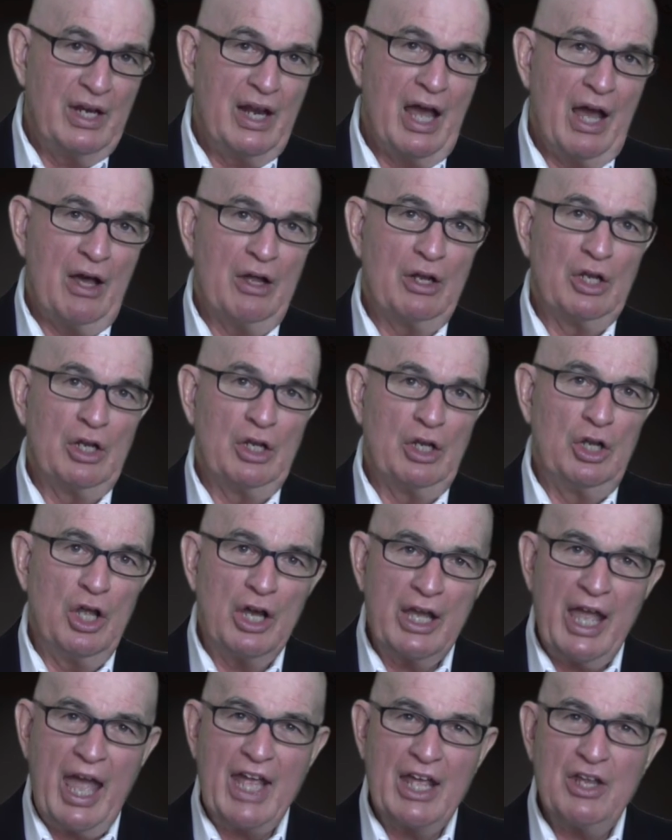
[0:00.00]
Now,
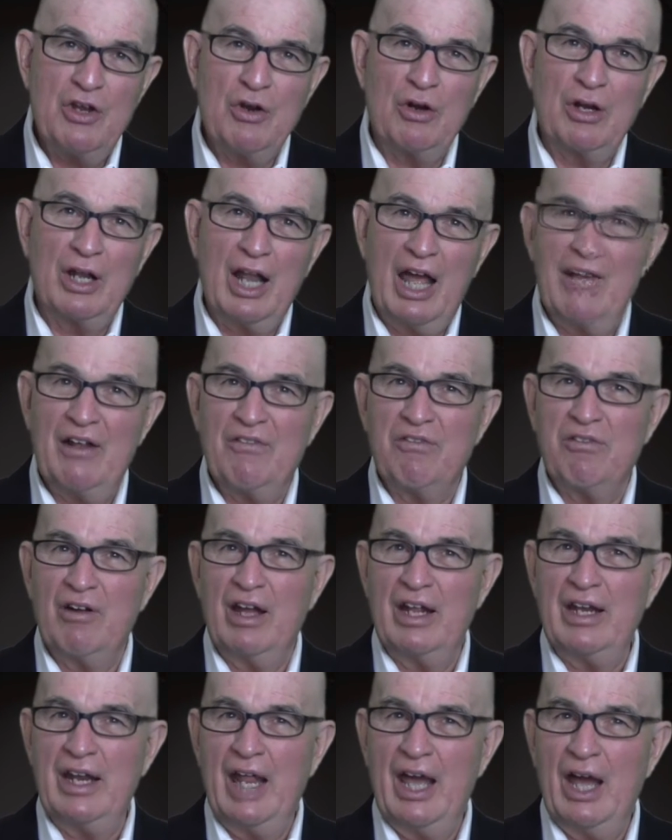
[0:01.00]
look at your life
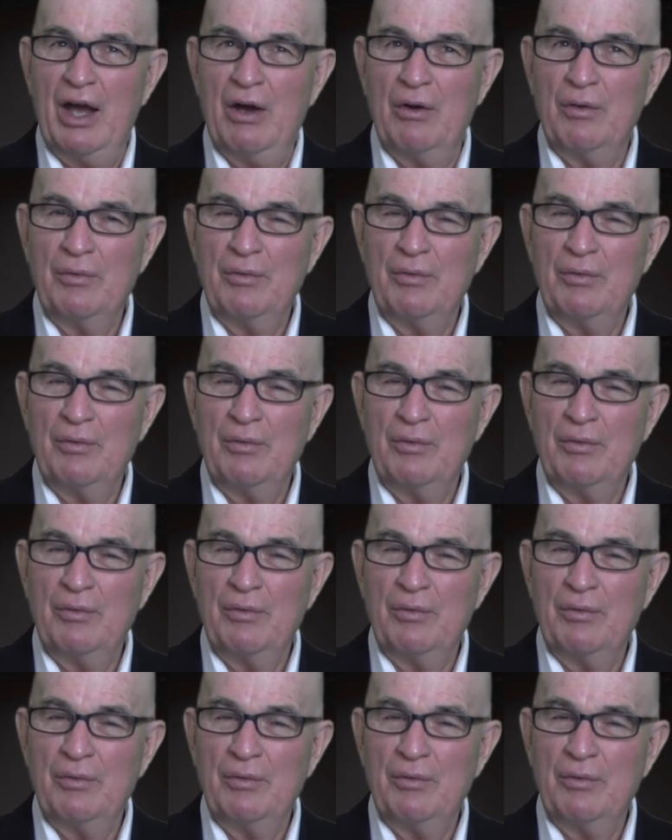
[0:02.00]
right now.